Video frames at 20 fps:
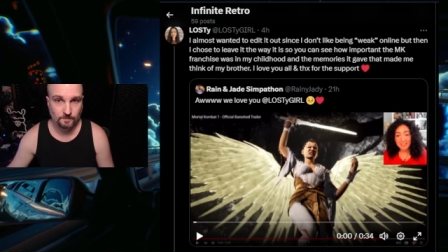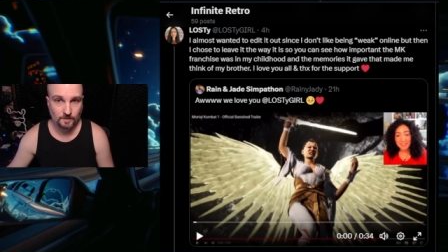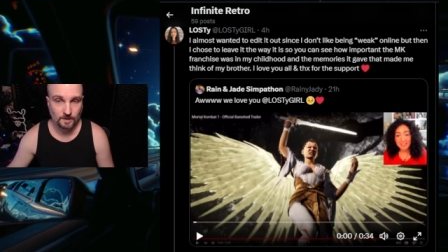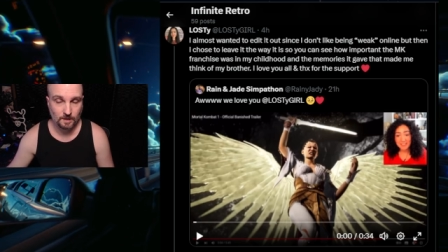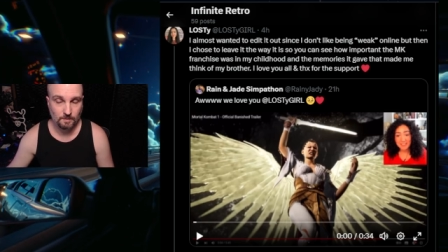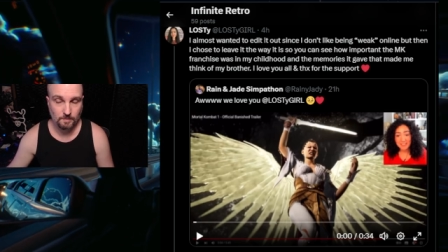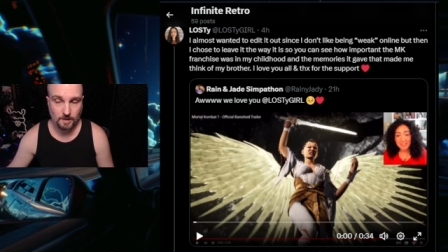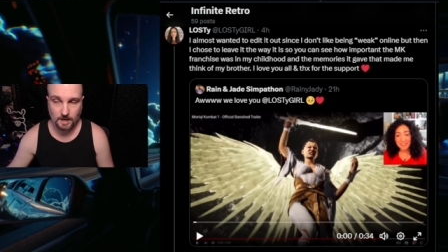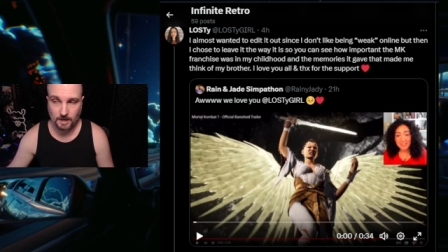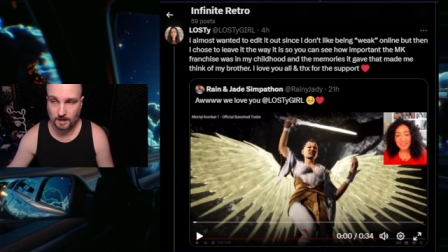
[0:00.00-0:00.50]

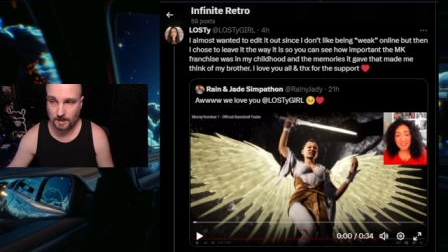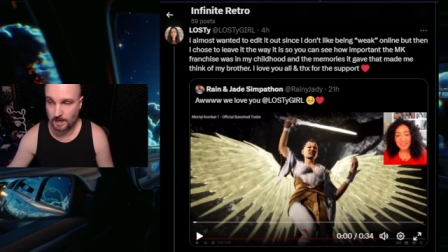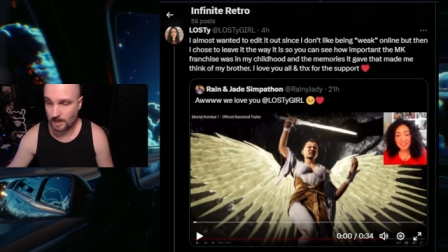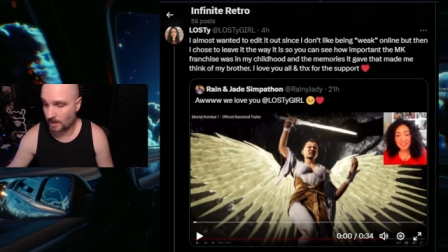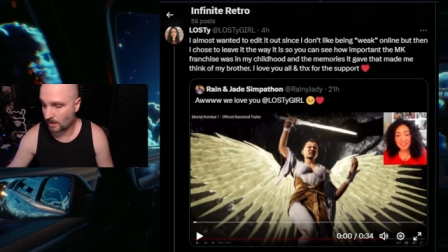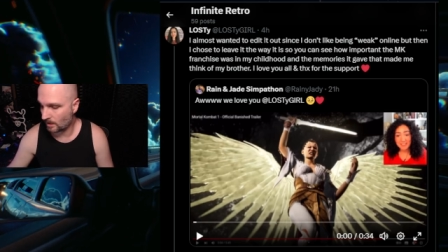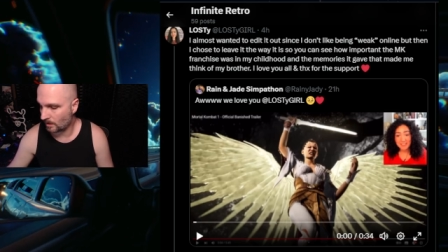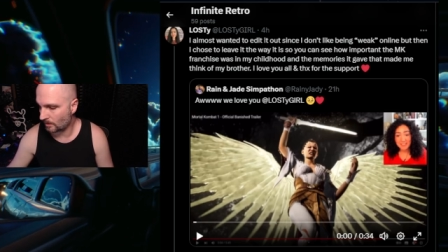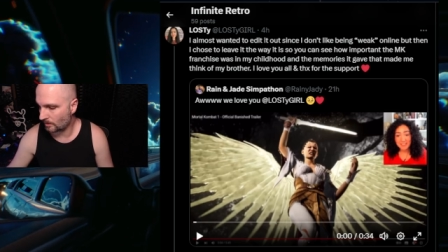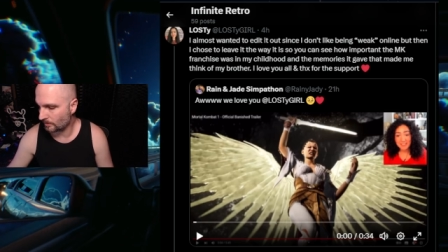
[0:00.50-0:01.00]
about
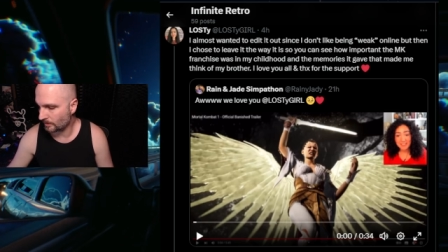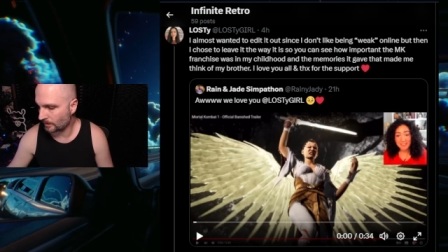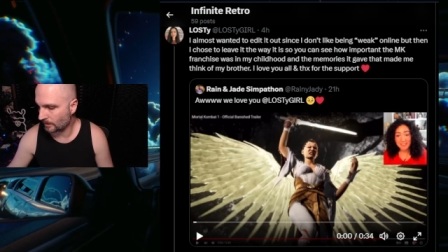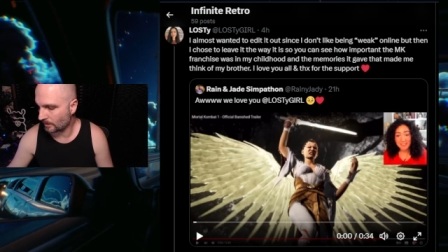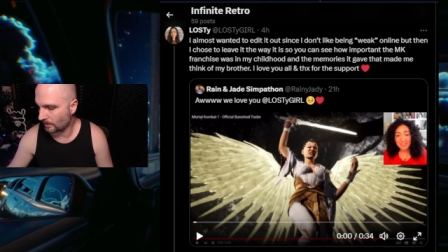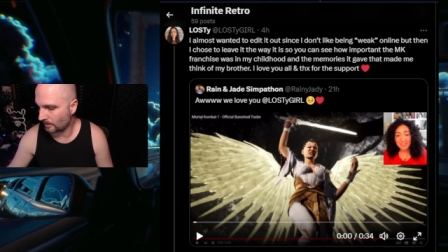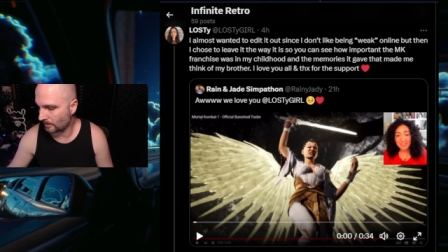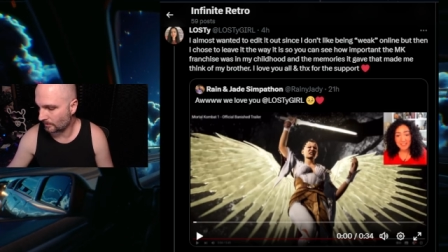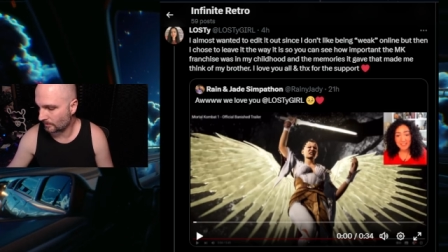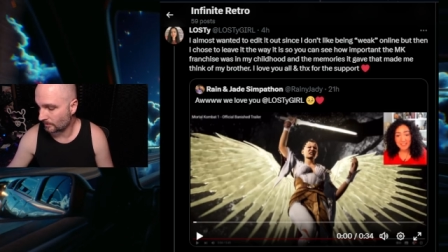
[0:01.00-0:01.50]
how, you
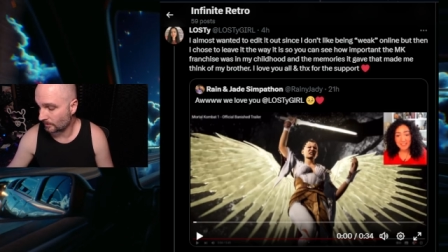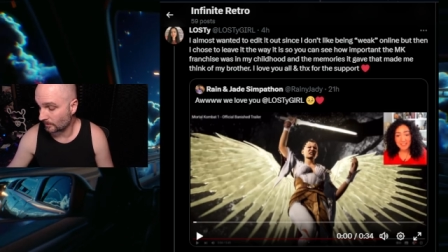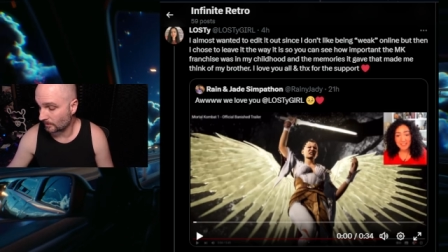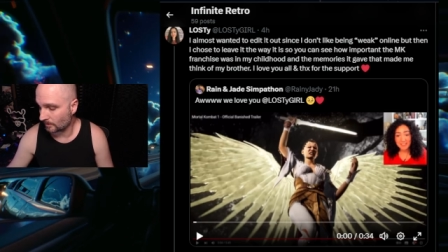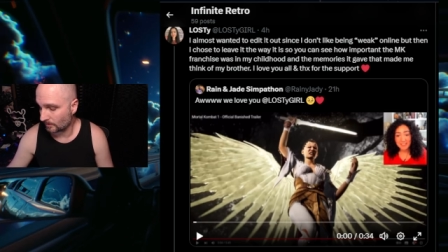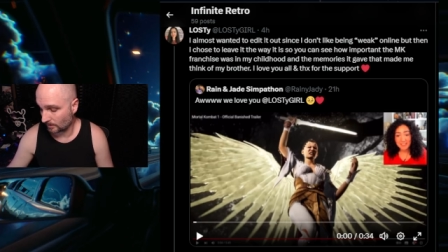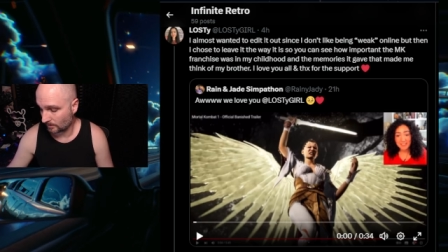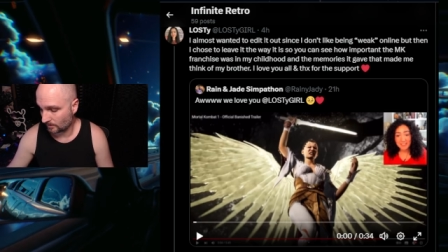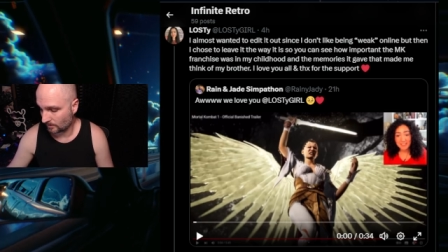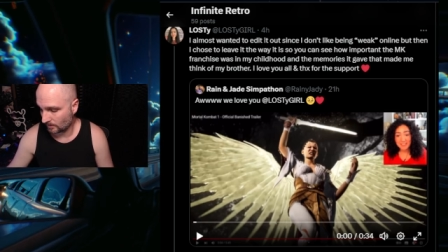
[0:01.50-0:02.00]
know,
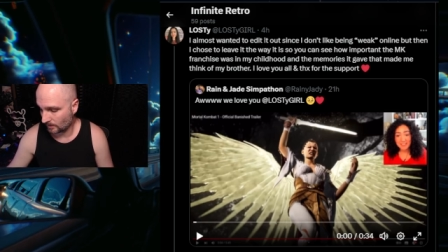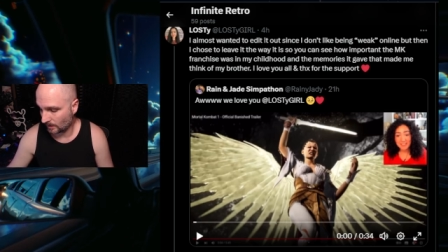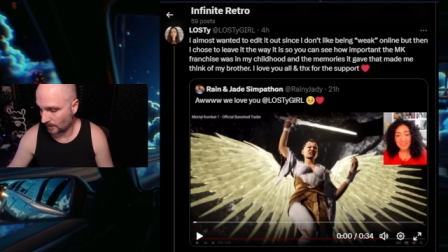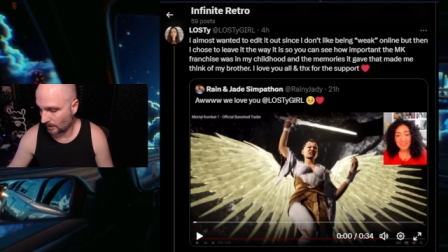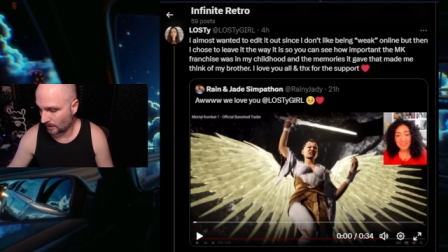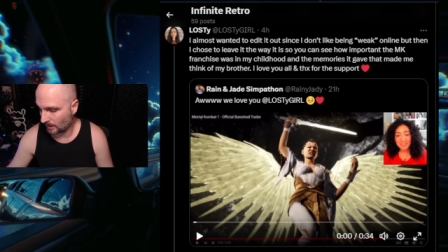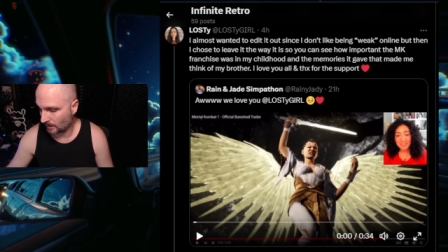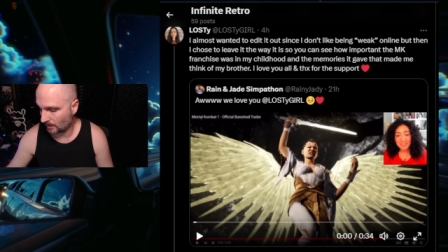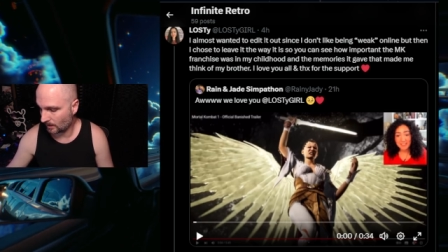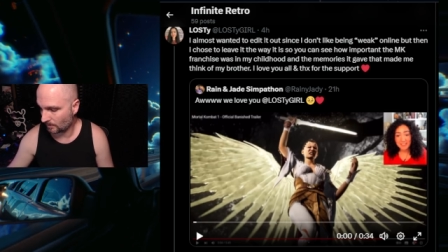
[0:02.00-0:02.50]

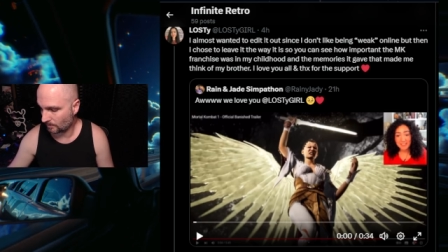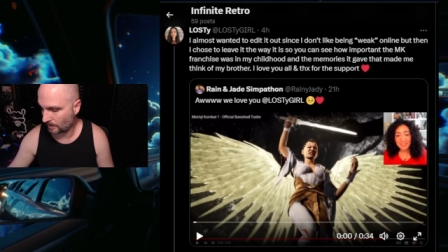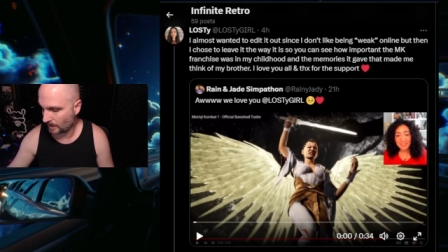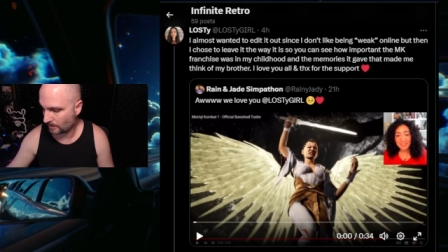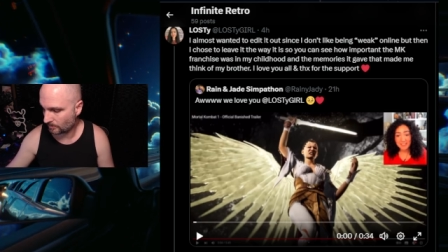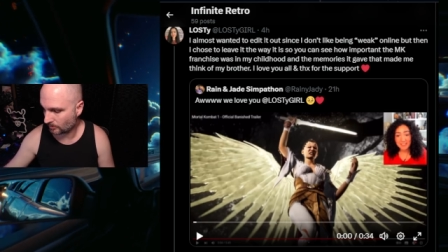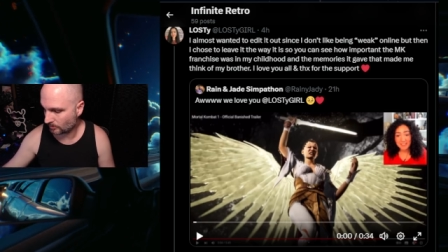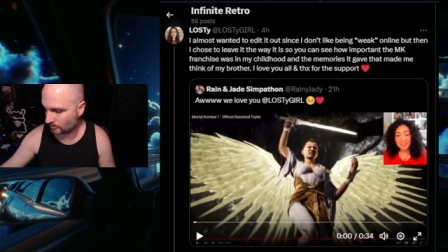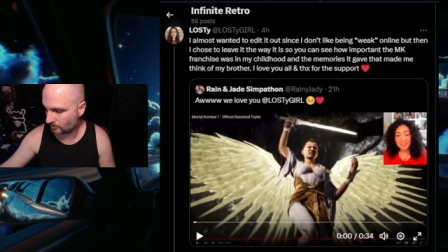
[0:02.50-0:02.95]
people